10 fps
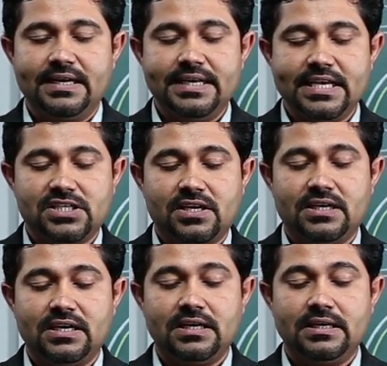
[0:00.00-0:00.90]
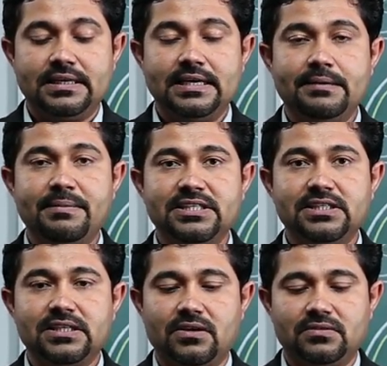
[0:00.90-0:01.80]
Next,
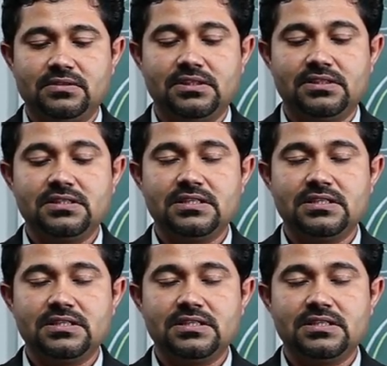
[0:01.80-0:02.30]
imagine now, this